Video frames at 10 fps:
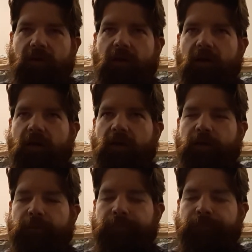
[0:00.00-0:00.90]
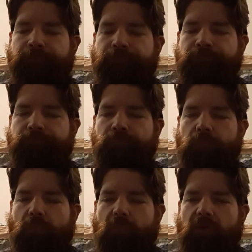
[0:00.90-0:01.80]
Um,
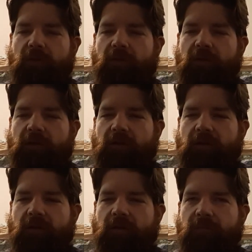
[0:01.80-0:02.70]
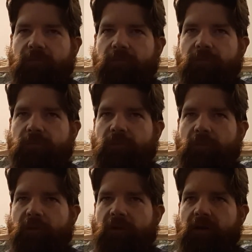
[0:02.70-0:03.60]
the
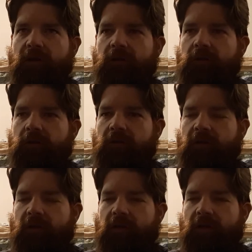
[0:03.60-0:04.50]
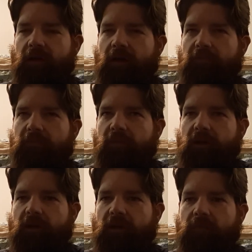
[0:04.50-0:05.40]
From there, then
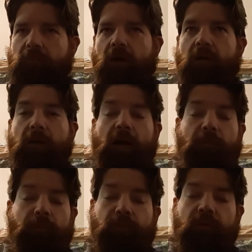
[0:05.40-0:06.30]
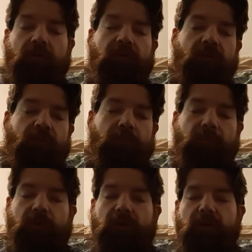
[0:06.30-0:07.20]
Albert Brooks is
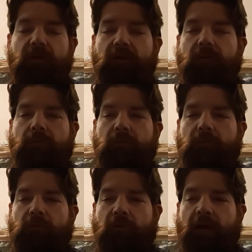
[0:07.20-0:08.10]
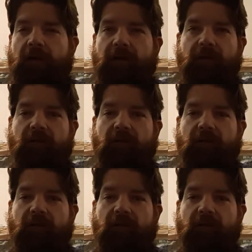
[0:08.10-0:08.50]
trying to get